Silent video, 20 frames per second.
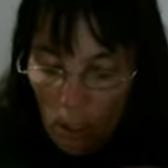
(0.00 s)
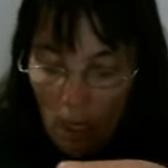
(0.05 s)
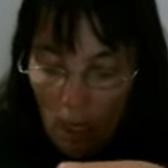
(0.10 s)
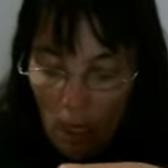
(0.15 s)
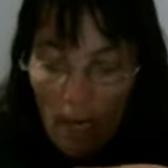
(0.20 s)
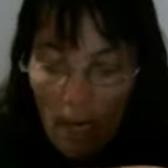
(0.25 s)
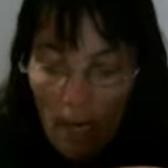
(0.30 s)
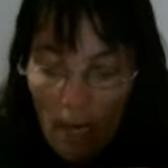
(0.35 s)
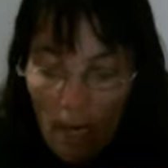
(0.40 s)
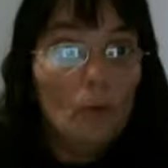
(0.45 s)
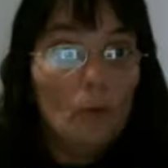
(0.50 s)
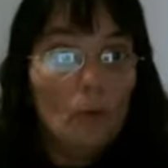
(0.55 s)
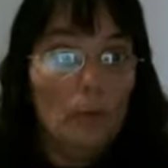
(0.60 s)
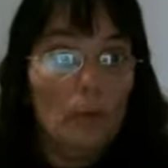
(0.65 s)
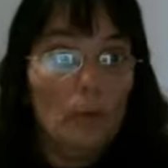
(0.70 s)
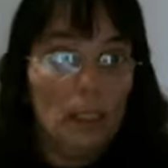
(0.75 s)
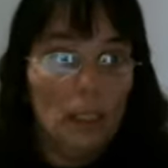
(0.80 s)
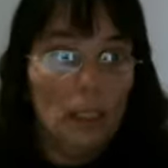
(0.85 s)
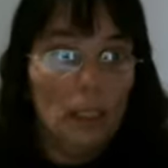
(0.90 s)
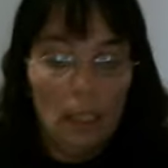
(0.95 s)
I
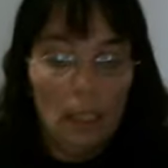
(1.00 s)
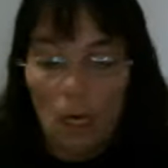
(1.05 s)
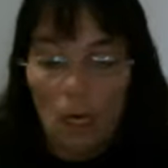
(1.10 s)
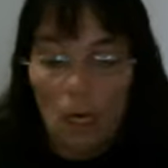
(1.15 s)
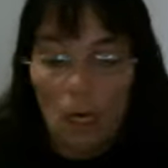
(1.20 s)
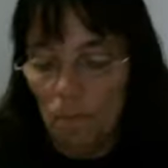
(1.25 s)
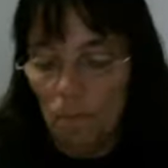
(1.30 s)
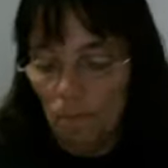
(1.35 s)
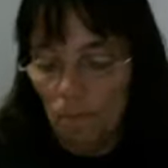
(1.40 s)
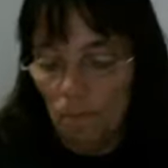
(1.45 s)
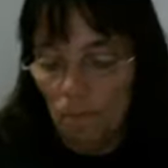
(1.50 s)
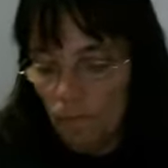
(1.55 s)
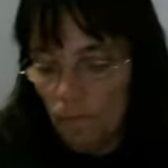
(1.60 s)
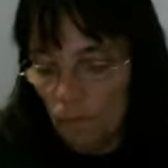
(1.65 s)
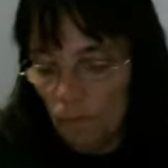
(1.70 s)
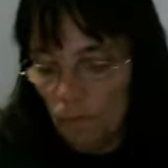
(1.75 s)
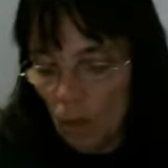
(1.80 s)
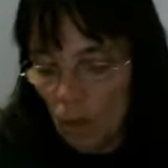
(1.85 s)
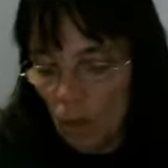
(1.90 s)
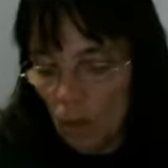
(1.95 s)
opened it up
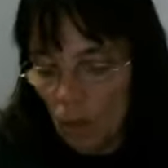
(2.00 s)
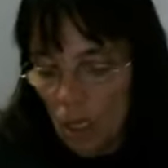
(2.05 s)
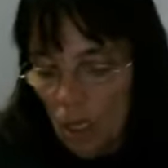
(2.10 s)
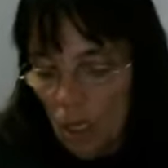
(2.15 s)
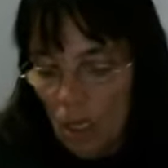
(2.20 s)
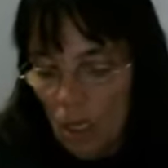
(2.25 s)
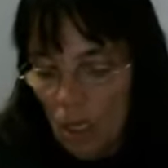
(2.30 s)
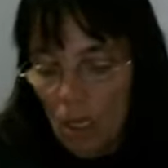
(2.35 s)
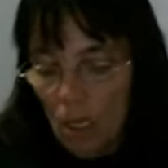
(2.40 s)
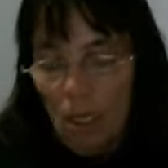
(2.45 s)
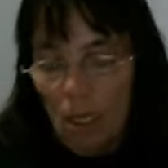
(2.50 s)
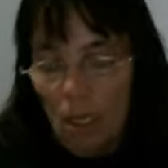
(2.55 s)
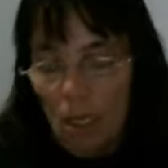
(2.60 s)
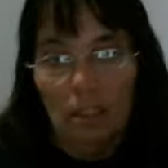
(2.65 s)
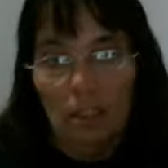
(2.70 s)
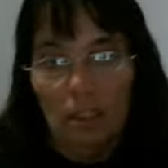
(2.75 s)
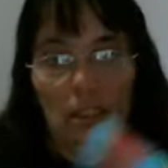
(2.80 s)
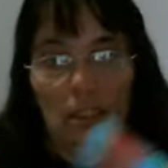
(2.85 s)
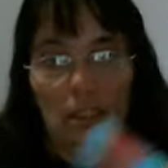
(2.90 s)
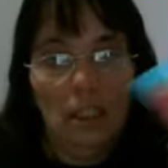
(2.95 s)

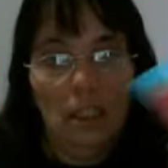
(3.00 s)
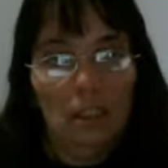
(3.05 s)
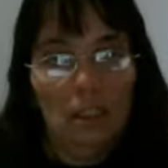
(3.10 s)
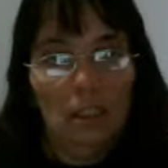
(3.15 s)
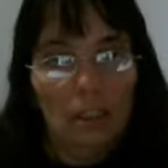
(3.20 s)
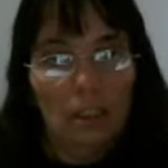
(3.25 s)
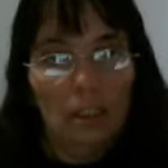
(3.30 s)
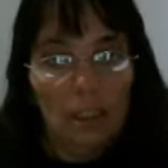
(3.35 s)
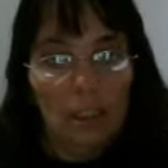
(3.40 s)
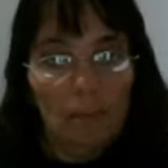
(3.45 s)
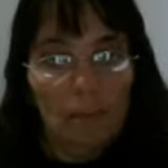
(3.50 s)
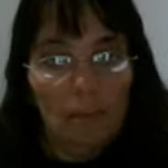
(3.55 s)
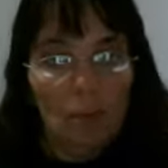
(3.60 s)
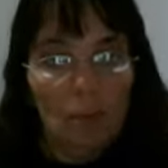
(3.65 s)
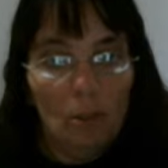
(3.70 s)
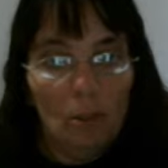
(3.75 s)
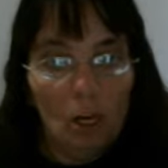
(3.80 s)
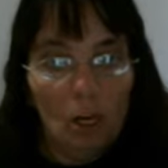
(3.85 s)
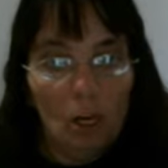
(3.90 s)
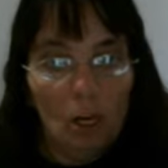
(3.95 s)
of these lip
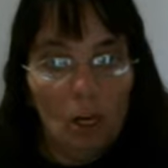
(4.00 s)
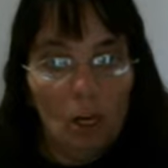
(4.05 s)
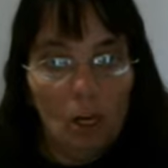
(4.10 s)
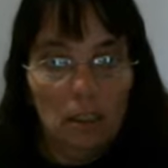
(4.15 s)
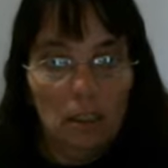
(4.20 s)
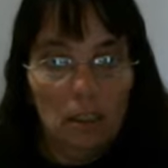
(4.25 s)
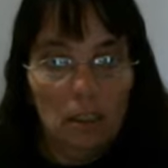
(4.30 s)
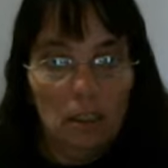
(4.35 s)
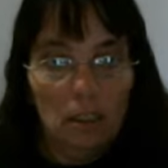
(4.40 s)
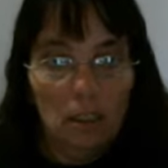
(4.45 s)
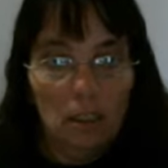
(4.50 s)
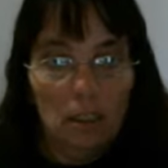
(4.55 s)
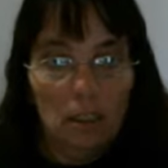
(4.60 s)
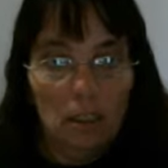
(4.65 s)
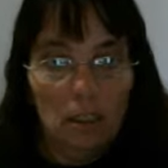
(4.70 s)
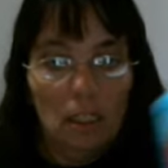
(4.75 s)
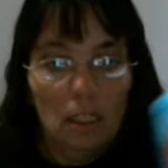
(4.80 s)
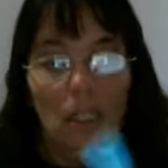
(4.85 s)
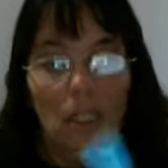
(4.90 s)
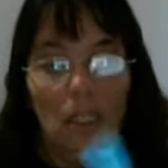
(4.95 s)
gloss,
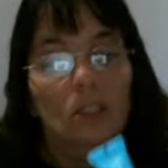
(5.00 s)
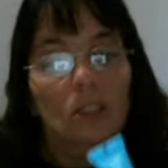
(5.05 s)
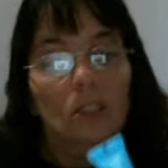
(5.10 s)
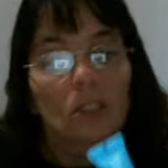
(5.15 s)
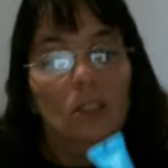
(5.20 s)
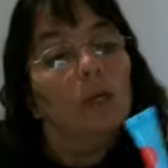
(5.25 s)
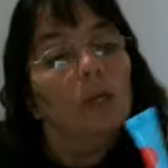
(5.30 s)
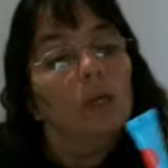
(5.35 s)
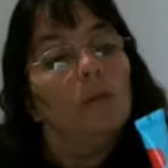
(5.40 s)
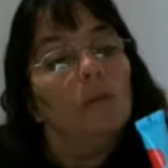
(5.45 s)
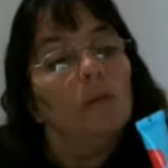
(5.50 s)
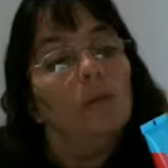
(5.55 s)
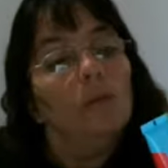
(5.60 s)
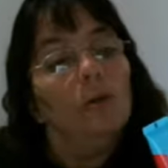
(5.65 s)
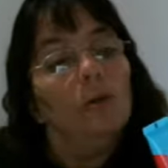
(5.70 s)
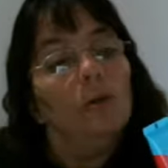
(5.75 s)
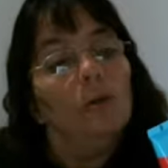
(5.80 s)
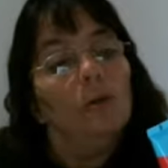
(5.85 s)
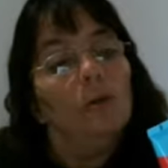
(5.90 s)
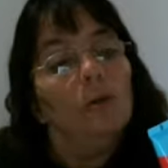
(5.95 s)
the
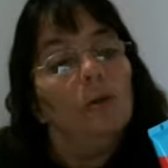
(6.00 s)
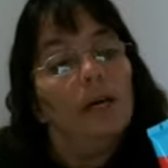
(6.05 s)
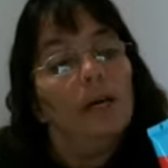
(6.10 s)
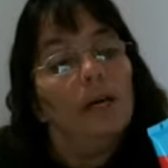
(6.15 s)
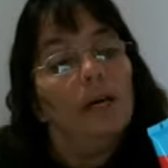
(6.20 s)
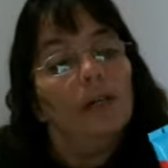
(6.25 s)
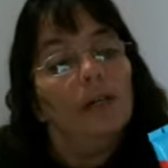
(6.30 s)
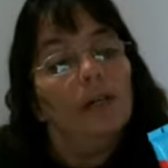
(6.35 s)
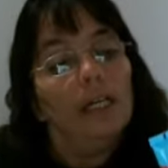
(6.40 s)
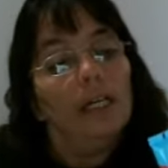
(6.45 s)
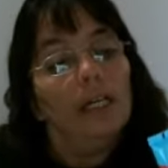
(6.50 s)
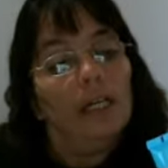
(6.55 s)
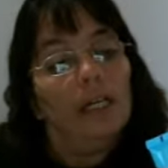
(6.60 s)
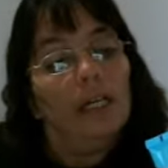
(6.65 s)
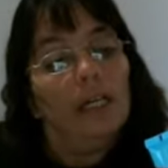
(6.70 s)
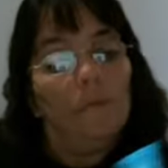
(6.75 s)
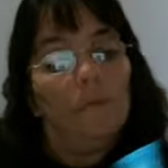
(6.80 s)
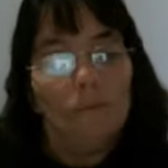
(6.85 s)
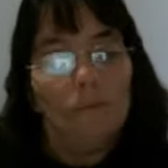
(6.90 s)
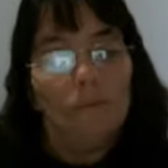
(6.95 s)
blueberry
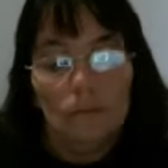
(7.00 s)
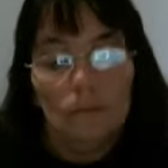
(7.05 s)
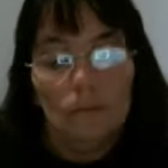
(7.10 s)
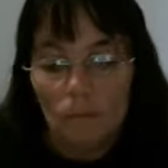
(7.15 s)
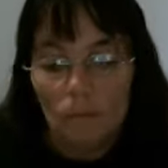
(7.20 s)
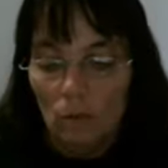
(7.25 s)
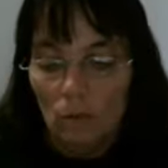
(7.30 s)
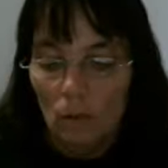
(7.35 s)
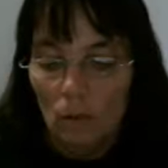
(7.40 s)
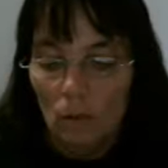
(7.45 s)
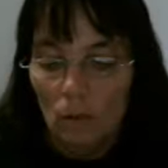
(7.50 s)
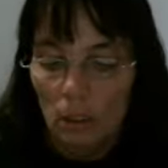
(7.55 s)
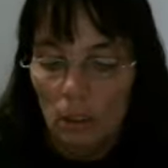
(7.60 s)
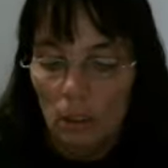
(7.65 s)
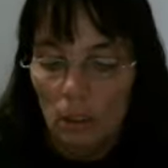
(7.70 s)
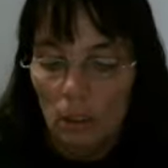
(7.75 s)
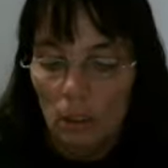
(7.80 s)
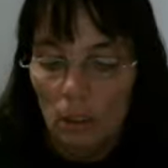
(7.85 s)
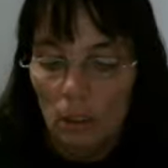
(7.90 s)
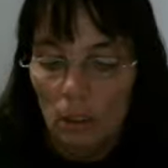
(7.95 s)

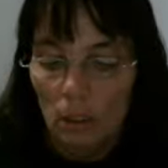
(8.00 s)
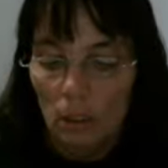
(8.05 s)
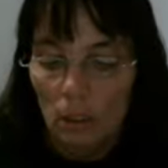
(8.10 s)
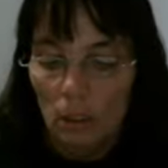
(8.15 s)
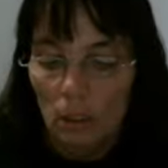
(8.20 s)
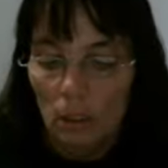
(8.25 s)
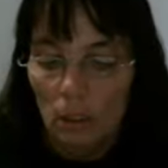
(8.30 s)
smell it.